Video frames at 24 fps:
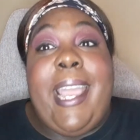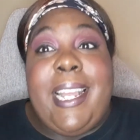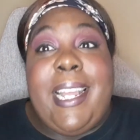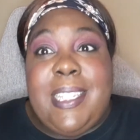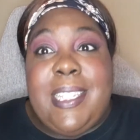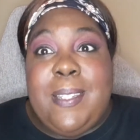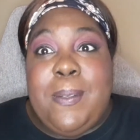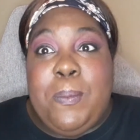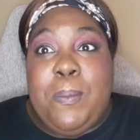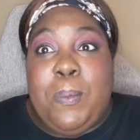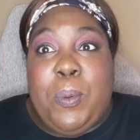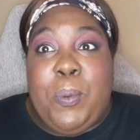
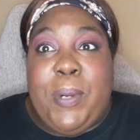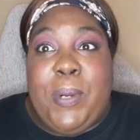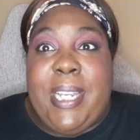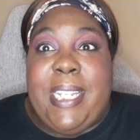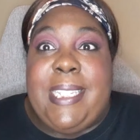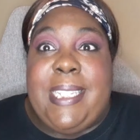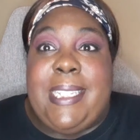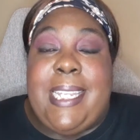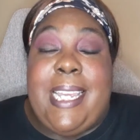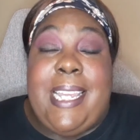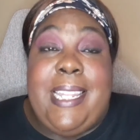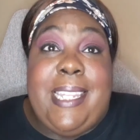some
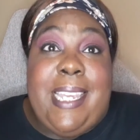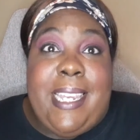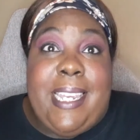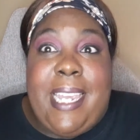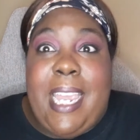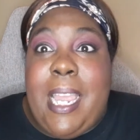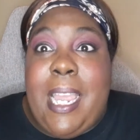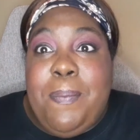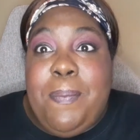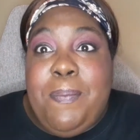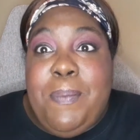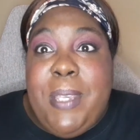points, and they
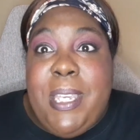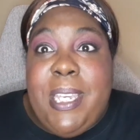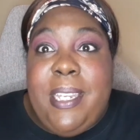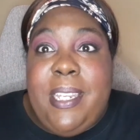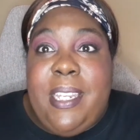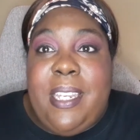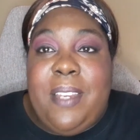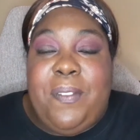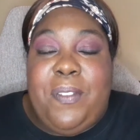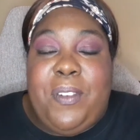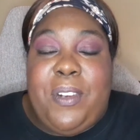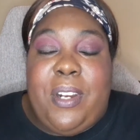gave me a
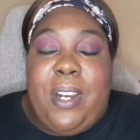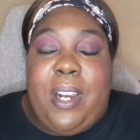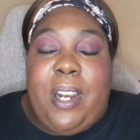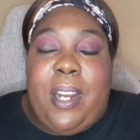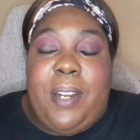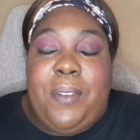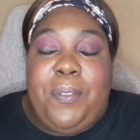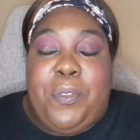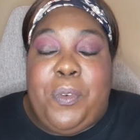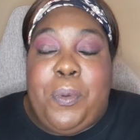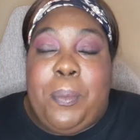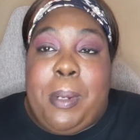gift
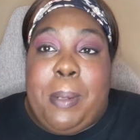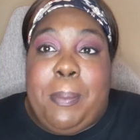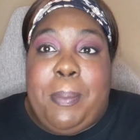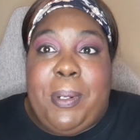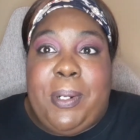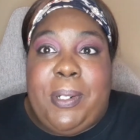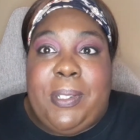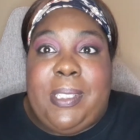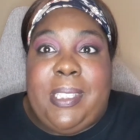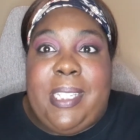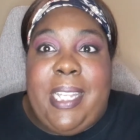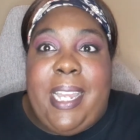card for my
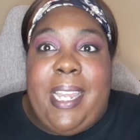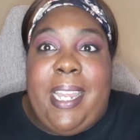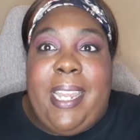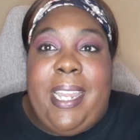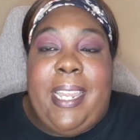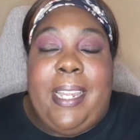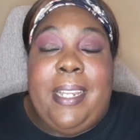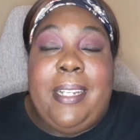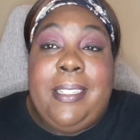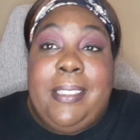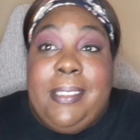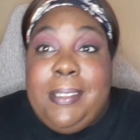
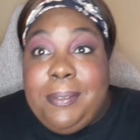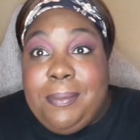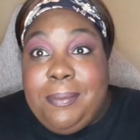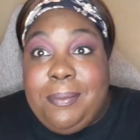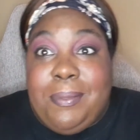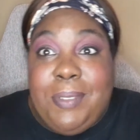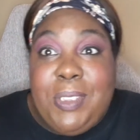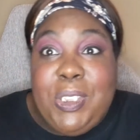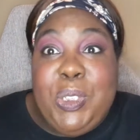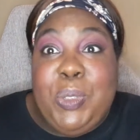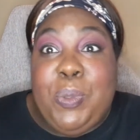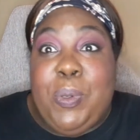birthday.
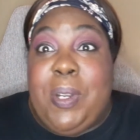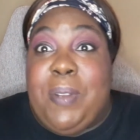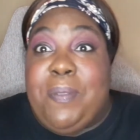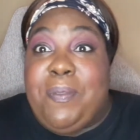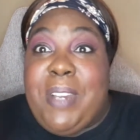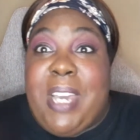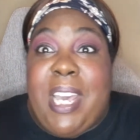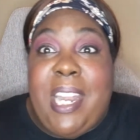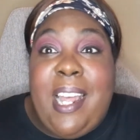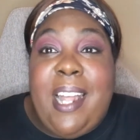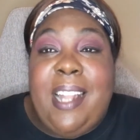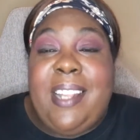
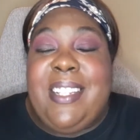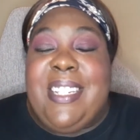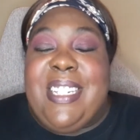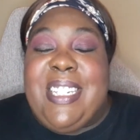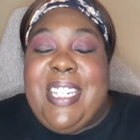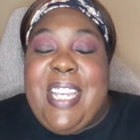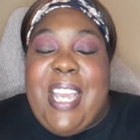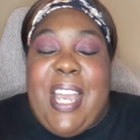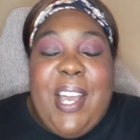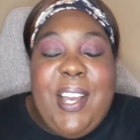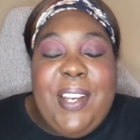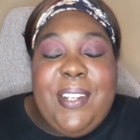$25,
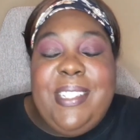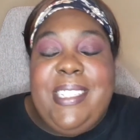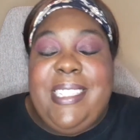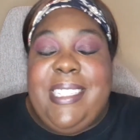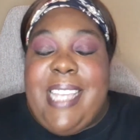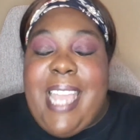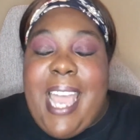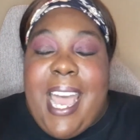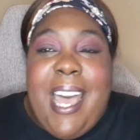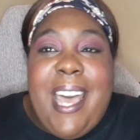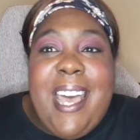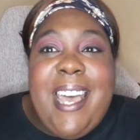y'all.
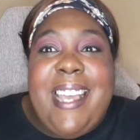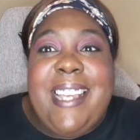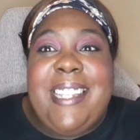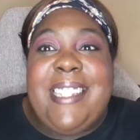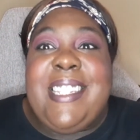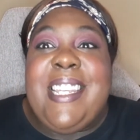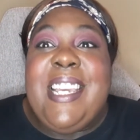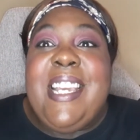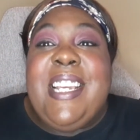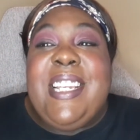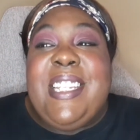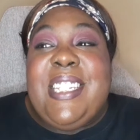Yes.
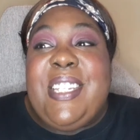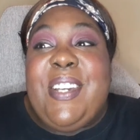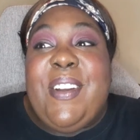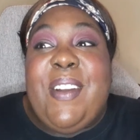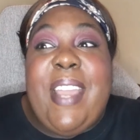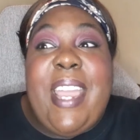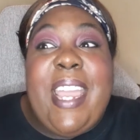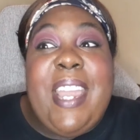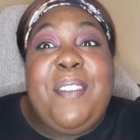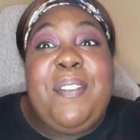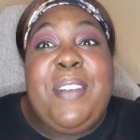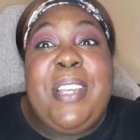So
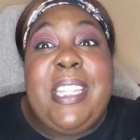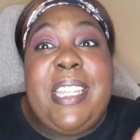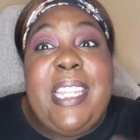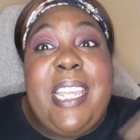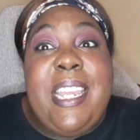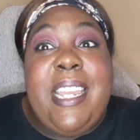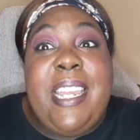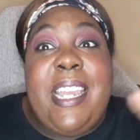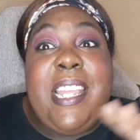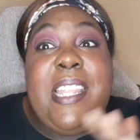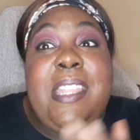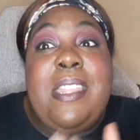everything
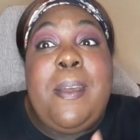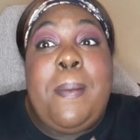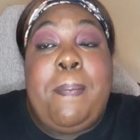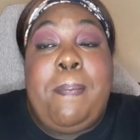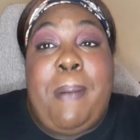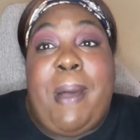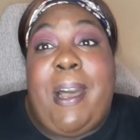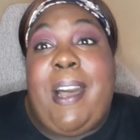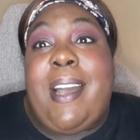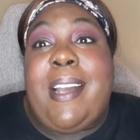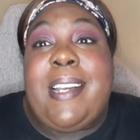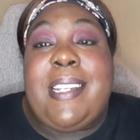in the
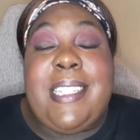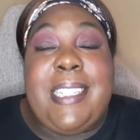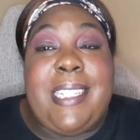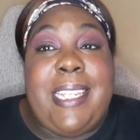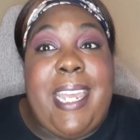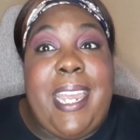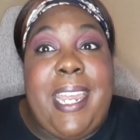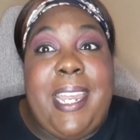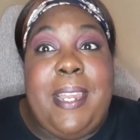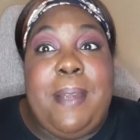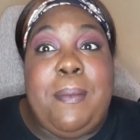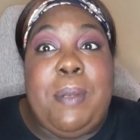box
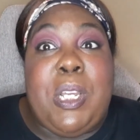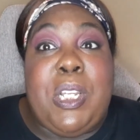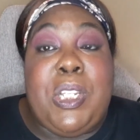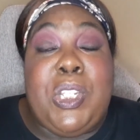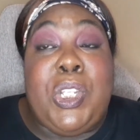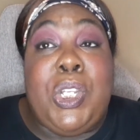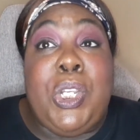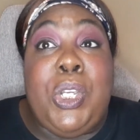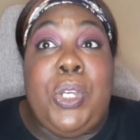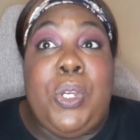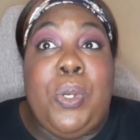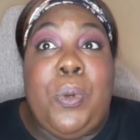came
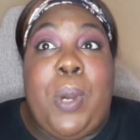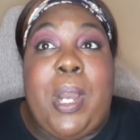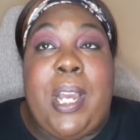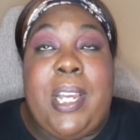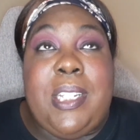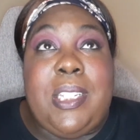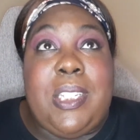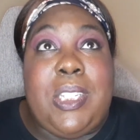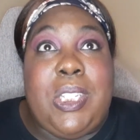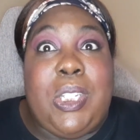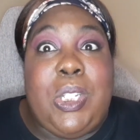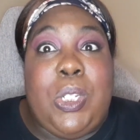to
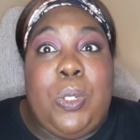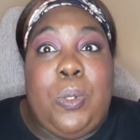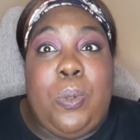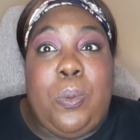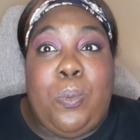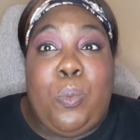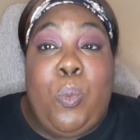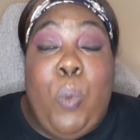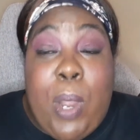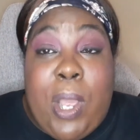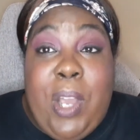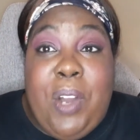
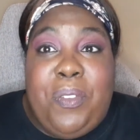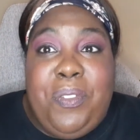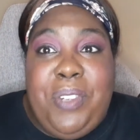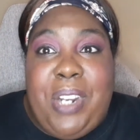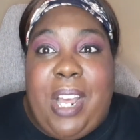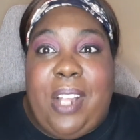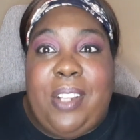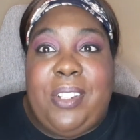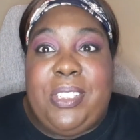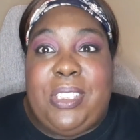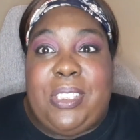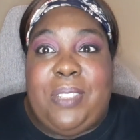
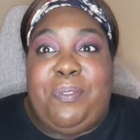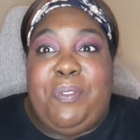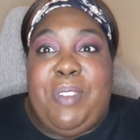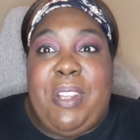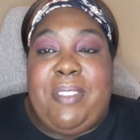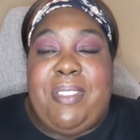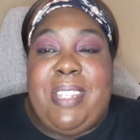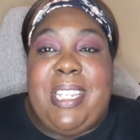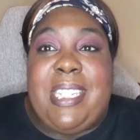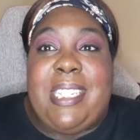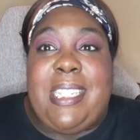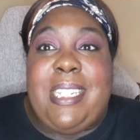
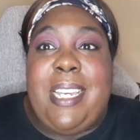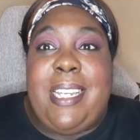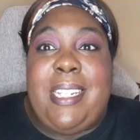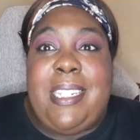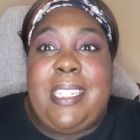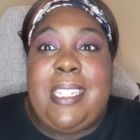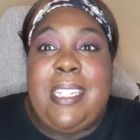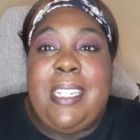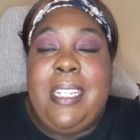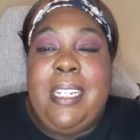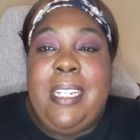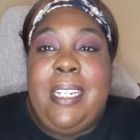
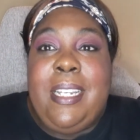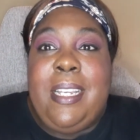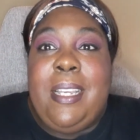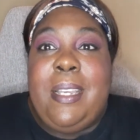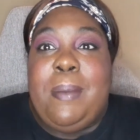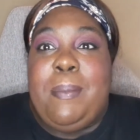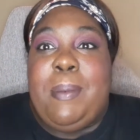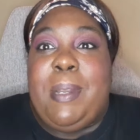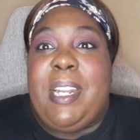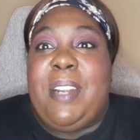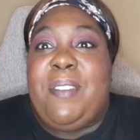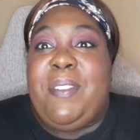$12.50,
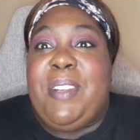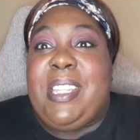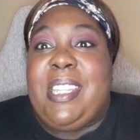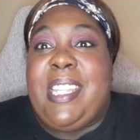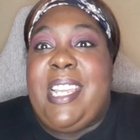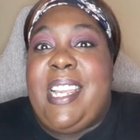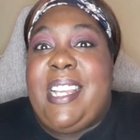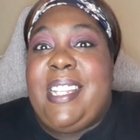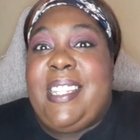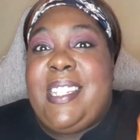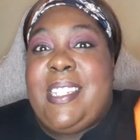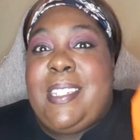but
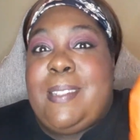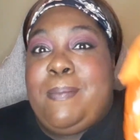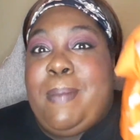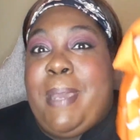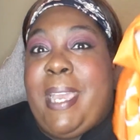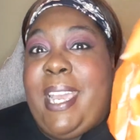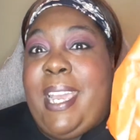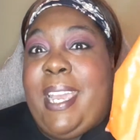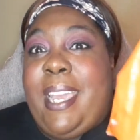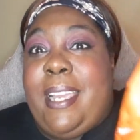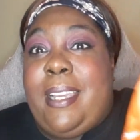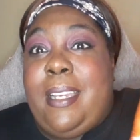everything in this
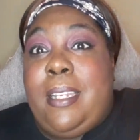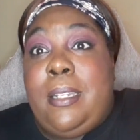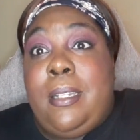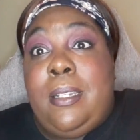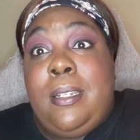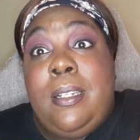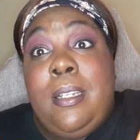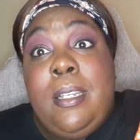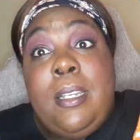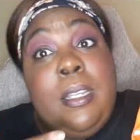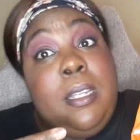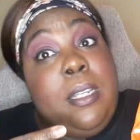bag
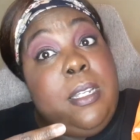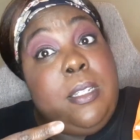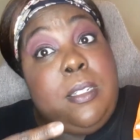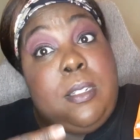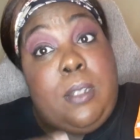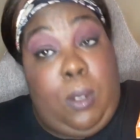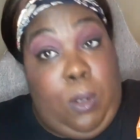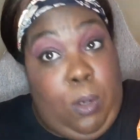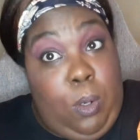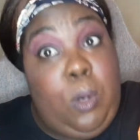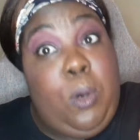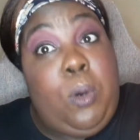is a
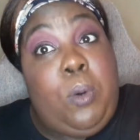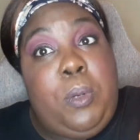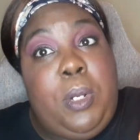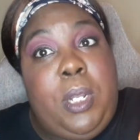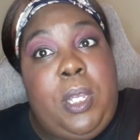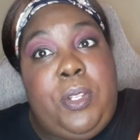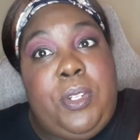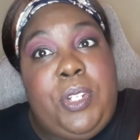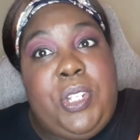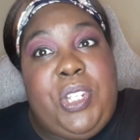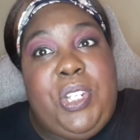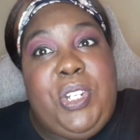whole
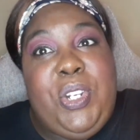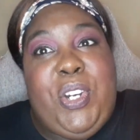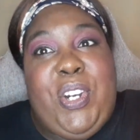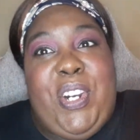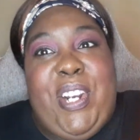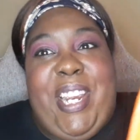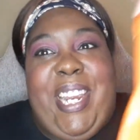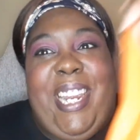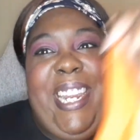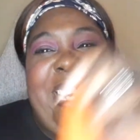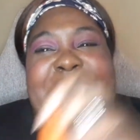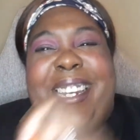nother story.